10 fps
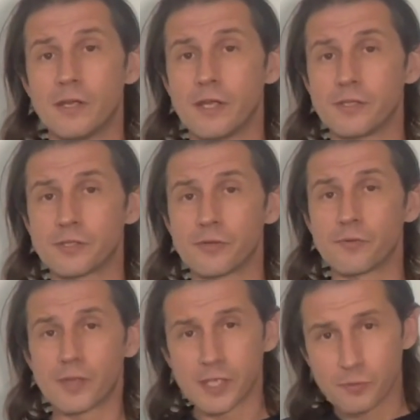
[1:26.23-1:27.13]
And so
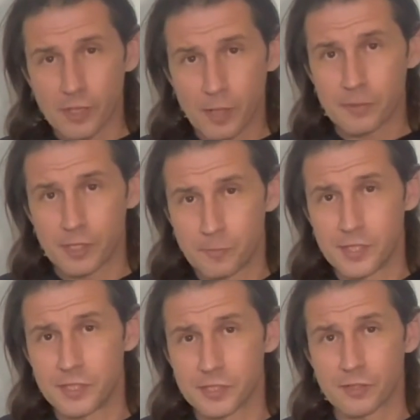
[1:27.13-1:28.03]
that's what I'm going to be
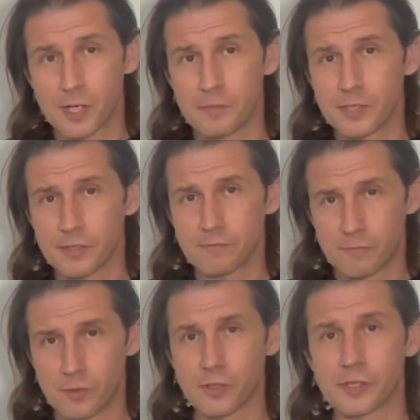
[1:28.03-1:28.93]
describing and
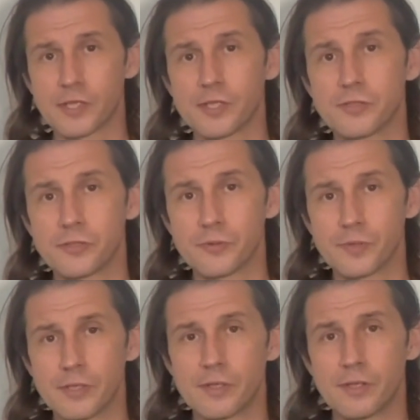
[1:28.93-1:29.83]
looking into
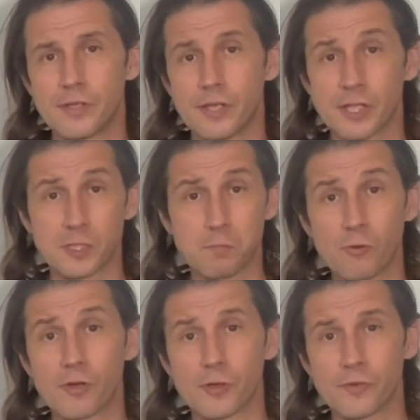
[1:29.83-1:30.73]
and
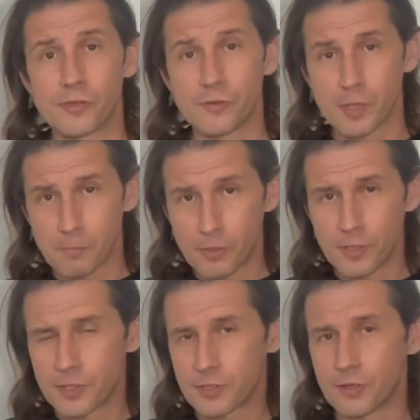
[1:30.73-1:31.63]
exploring with you. And I'm pretty
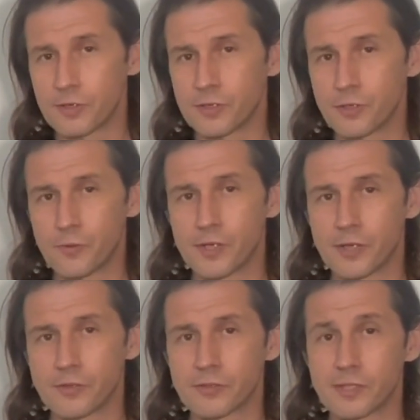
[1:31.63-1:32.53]
sure that no one
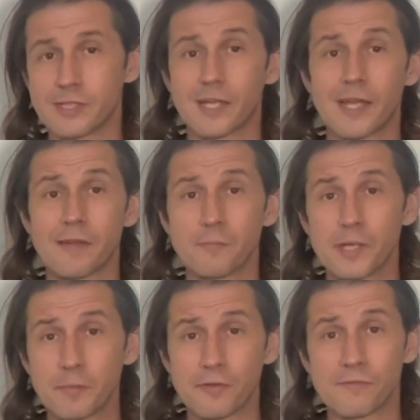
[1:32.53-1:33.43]
else, or at least I haven't been
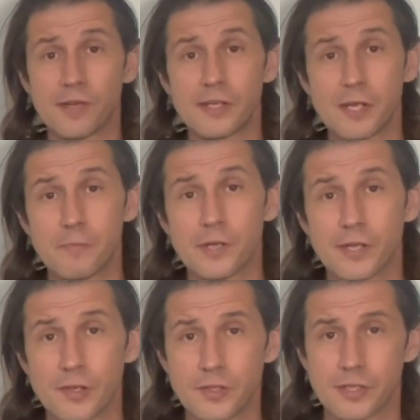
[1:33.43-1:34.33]
able to find anybody
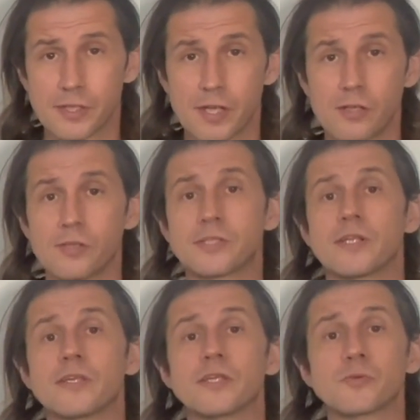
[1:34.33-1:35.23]
else that kind of looks at
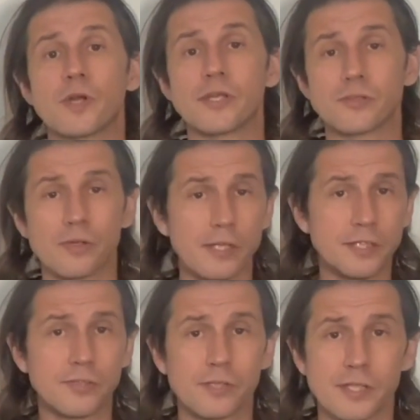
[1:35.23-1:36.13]
it this way. So at
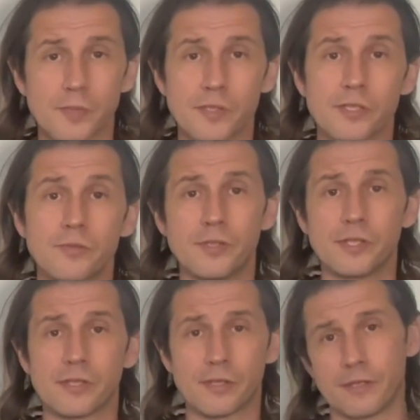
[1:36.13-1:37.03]
least you'll get something unique.